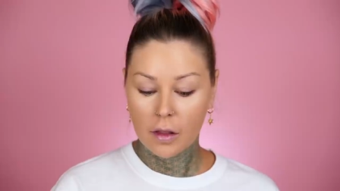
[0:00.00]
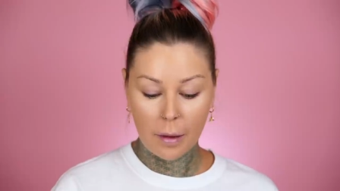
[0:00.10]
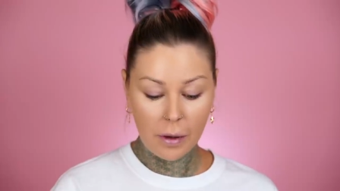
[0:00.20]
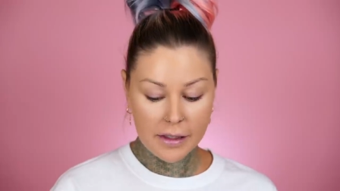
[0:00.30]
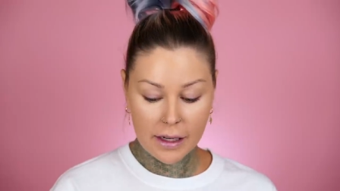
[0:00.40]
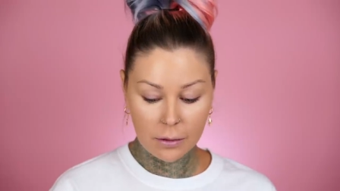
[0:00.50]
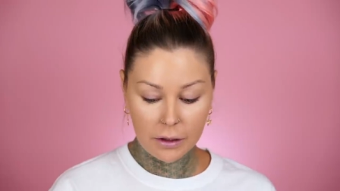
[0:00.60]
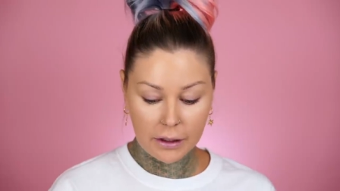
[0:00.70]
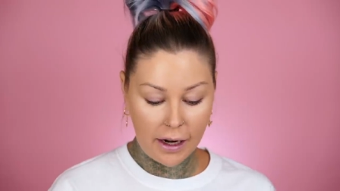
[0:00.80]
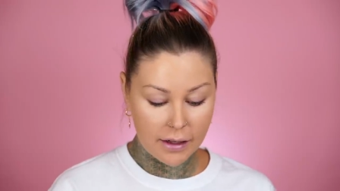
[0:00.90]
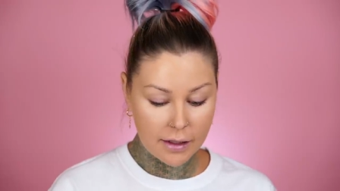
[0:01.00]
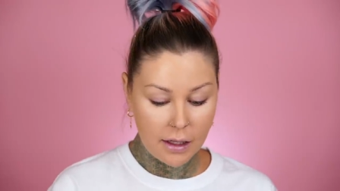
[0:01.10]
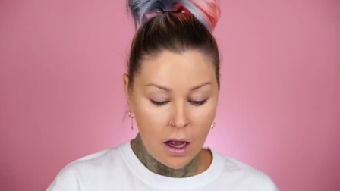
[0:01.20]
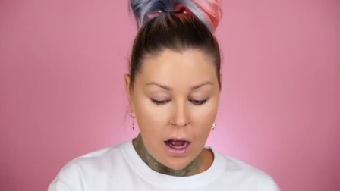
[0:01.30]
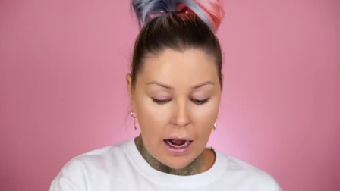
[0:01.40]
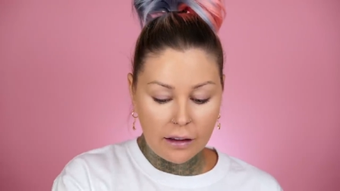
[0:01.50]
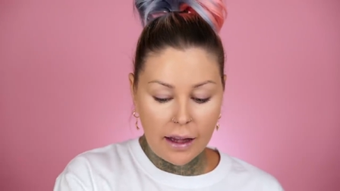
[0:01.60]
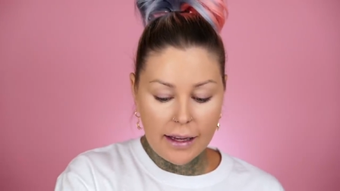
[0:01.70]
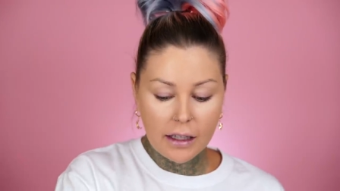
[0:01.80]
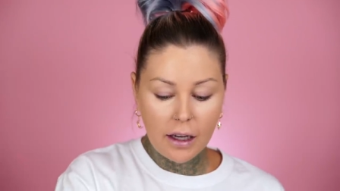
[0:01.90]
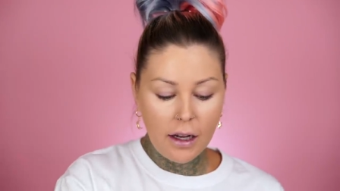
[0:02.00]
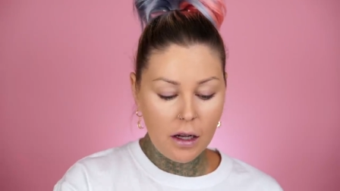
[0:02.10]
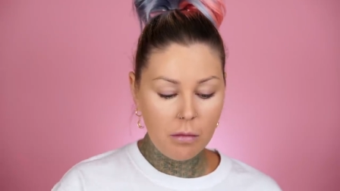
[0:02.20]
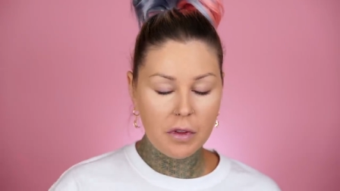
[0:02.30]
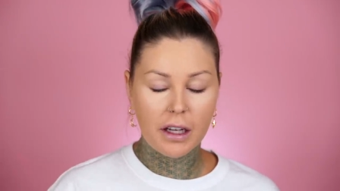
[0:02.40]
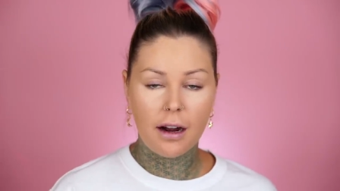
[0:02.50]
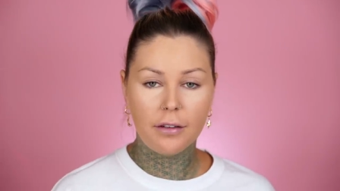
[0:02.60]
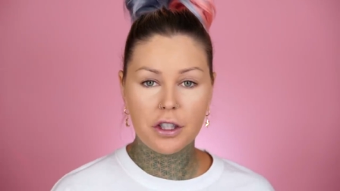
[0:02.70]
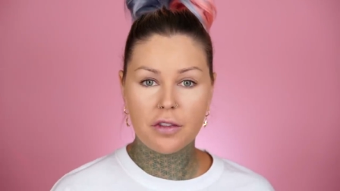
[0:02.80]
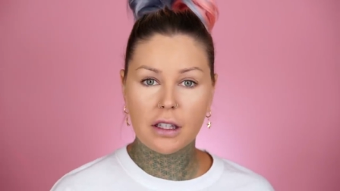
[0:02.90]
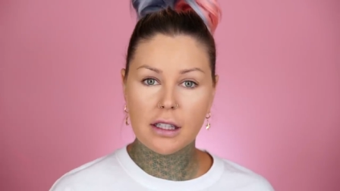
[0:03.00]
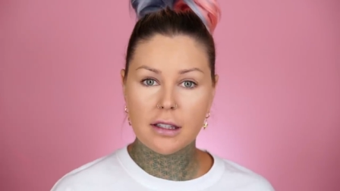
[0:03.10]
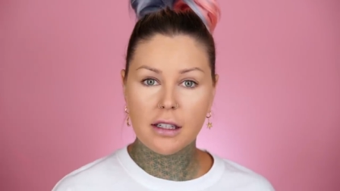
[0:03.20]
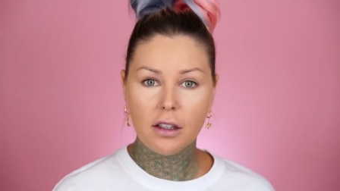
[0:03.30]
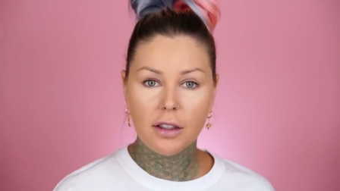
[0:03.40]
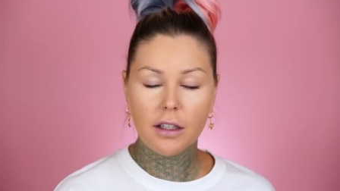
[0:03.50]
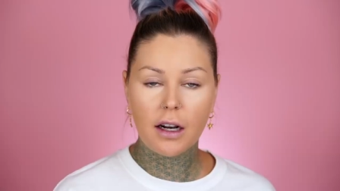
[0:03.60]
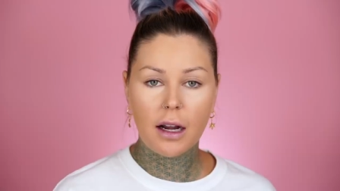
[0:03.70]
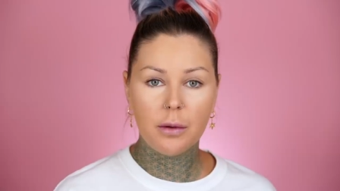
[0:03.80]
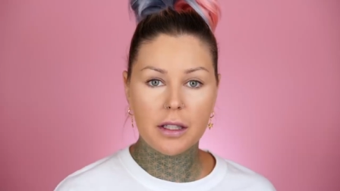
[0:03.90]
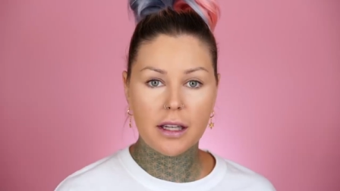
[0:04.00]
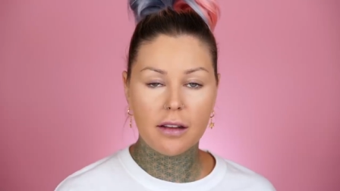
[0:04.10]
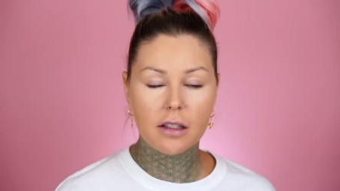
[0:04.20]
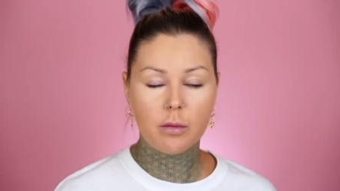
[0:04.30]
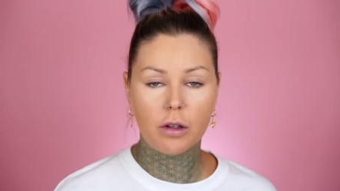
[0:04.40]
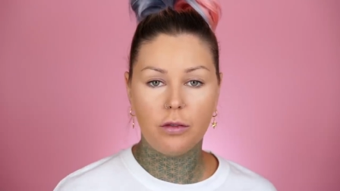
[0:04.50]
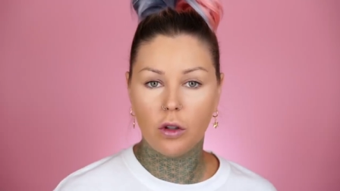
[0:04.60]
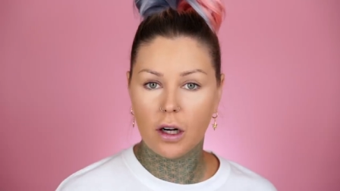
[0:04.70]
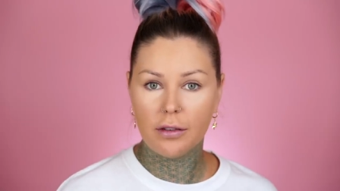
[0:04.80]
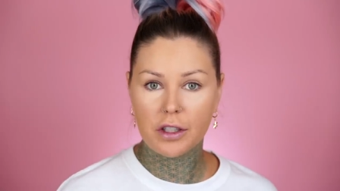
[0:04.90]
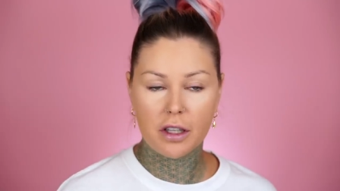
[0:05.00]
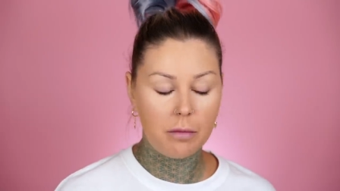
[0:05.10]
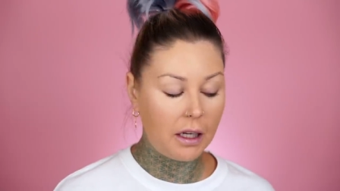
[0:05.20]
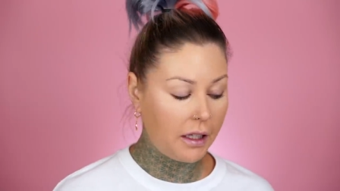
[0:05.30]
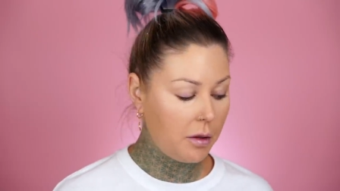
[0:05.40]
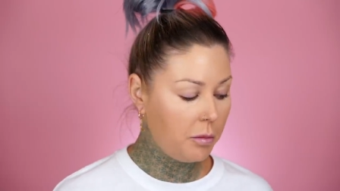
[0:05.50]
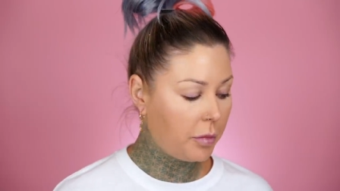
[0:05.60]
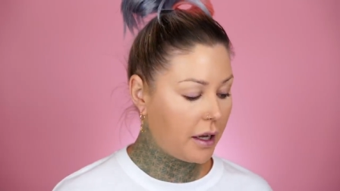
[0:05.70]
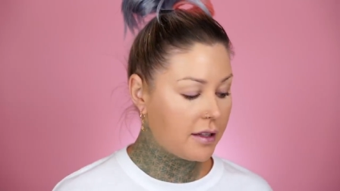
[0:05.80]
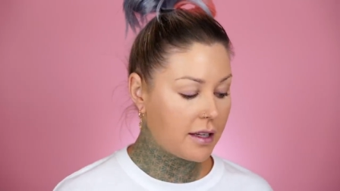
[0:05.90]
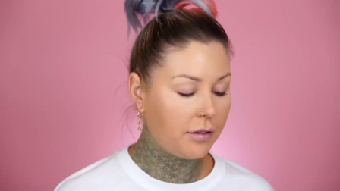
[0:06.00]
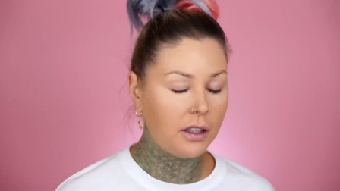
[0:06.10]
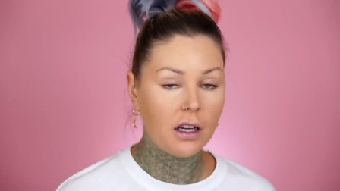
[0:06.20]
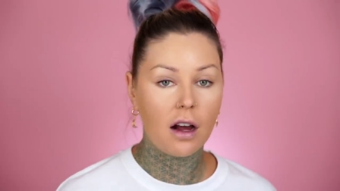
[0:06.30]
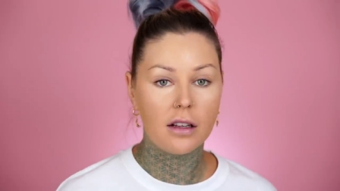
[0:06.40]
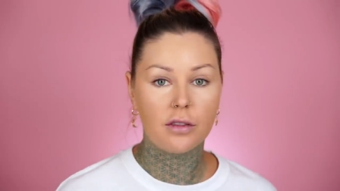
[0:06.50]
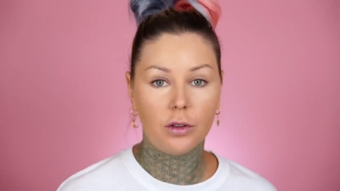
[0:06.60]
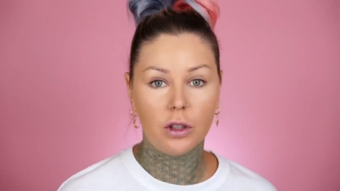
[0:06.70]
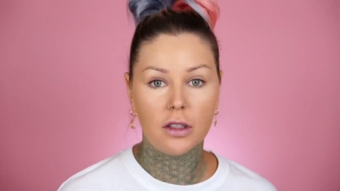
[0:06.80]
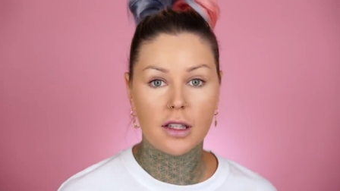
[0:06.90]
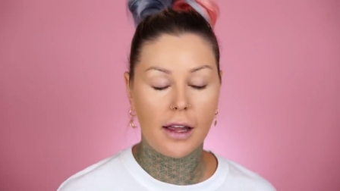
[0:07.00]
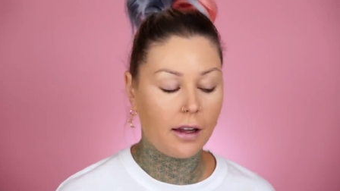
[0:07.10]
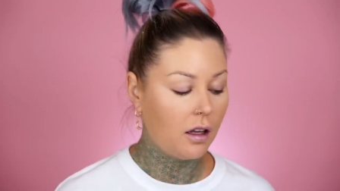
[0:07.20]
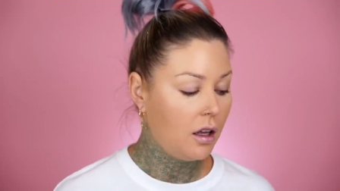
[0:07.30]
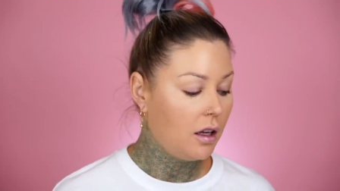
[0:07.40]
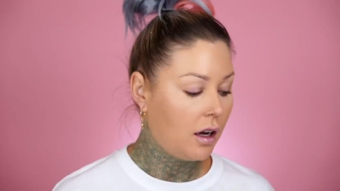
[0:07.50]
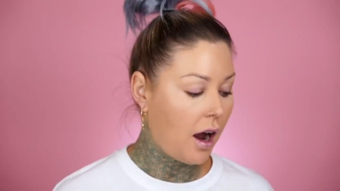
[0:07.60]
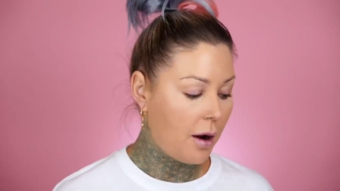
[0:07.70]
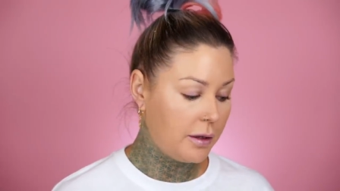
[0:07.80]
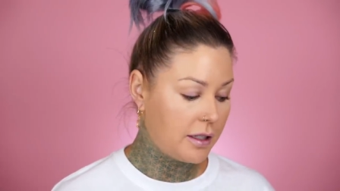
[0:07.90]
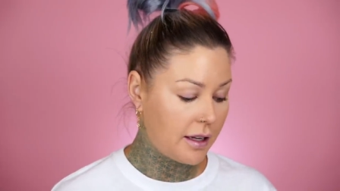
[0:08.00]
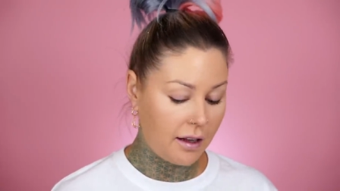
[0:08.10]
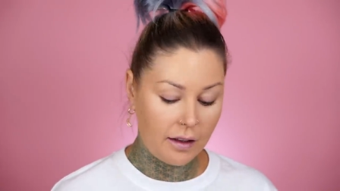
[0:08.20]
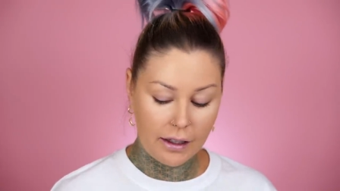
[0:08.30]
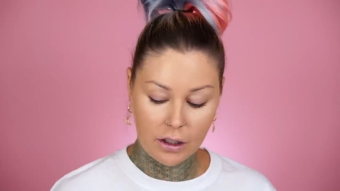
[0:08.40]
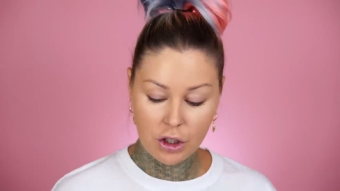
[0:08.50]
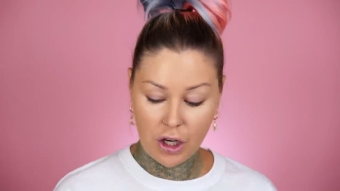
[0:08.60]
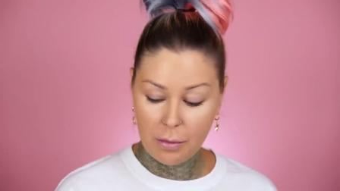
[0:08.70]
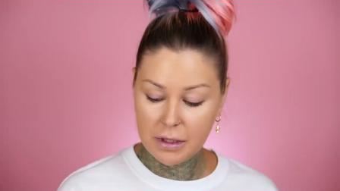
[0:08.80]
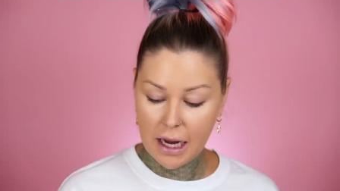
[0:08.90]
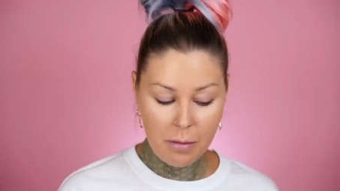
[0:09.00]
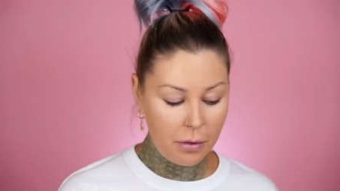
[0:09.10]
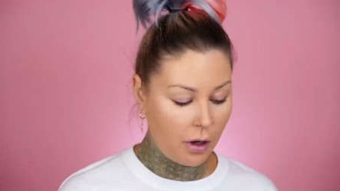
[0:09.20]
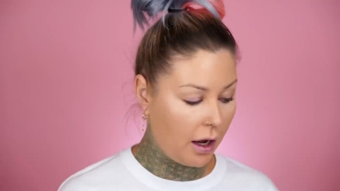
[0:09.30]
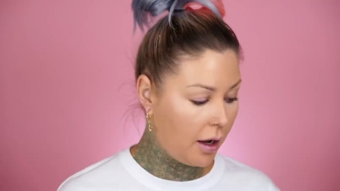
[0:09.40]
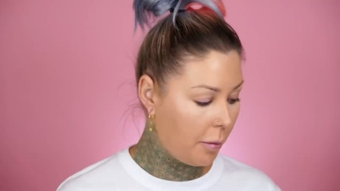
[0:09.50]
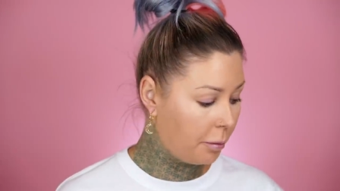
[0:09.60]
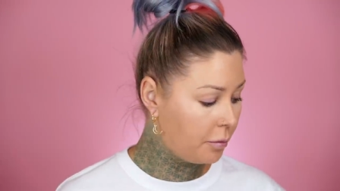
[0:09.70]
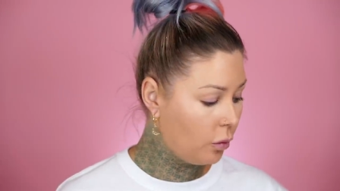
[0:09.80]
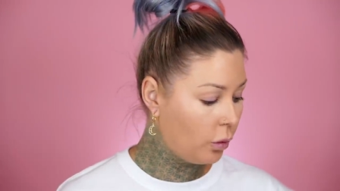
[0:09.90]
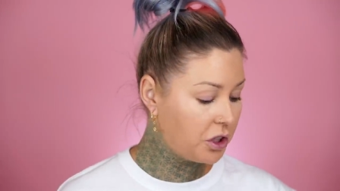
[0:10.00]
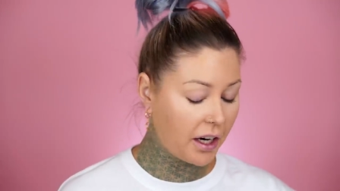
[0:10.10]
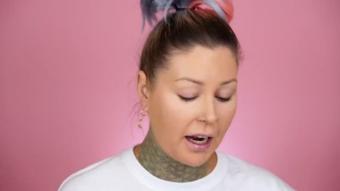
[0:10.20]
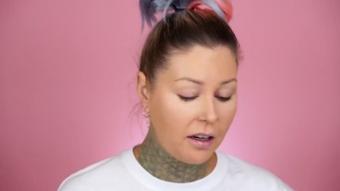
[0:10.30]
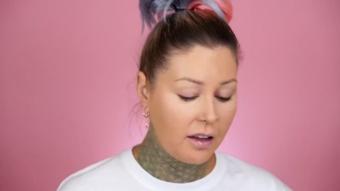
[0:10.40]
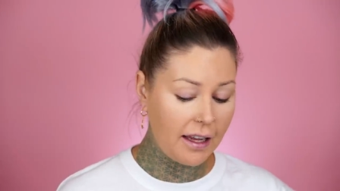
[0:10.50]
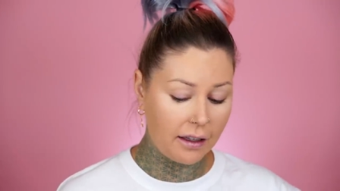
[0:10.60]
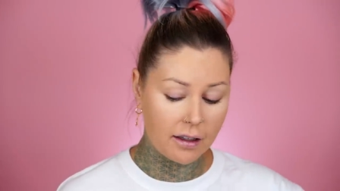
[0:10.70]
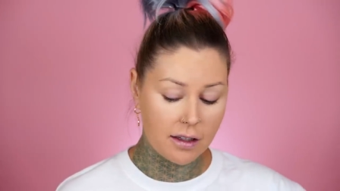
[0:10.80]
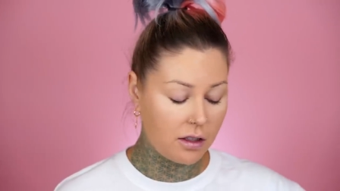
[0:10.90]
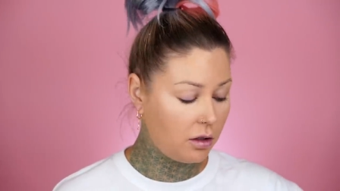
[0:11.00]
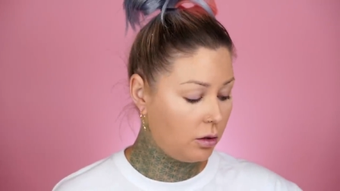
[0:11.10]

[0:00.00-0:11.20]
That blends out really nice. I like the coverage of the concealer. I would say that it's more full coverage than medium, but it's definitely not as full as like, I would say like Shape Tape, which I kind of like because